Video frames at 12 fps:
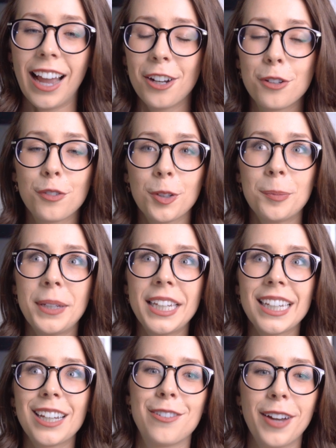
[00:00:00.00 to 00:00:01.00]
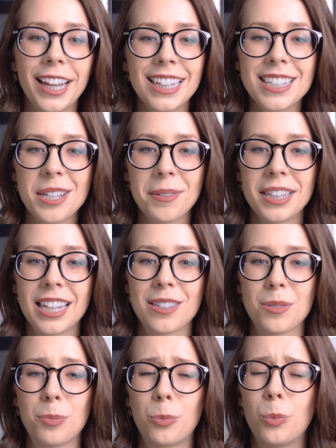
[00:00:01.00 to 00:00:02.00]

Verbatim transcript: I know for me, if I get something that's